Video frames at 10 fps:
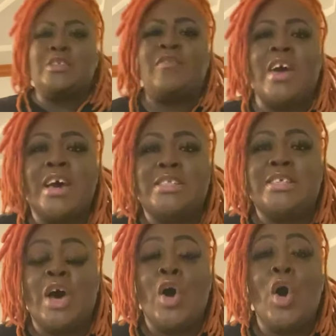of us
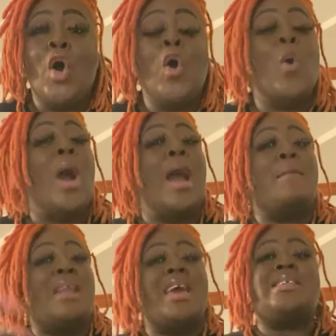who are
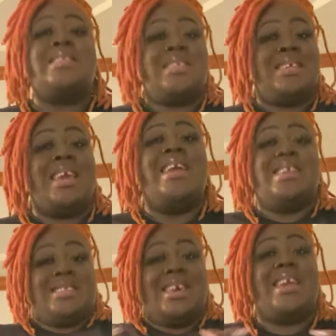blessed in the
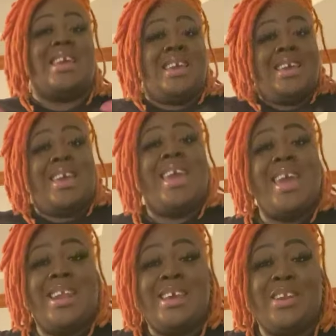city
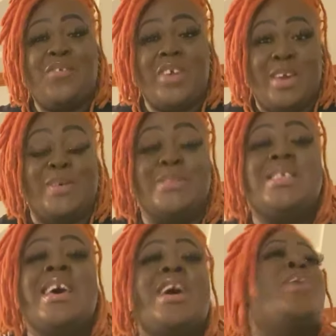and in the fields,
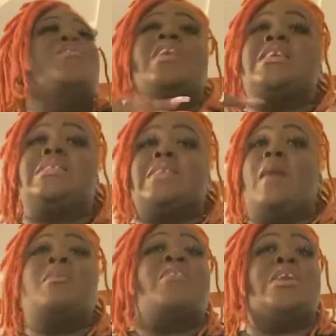for
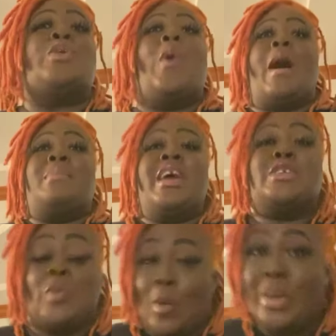some of us who are
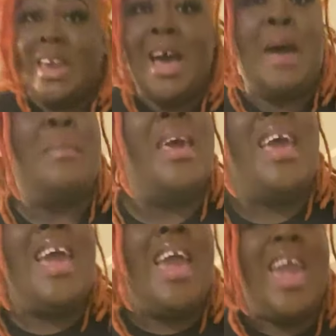blessed when we come
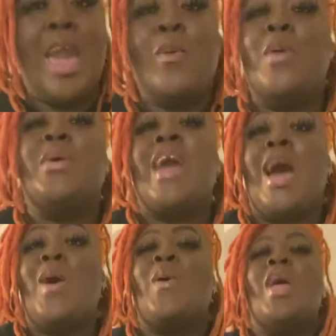and when we go,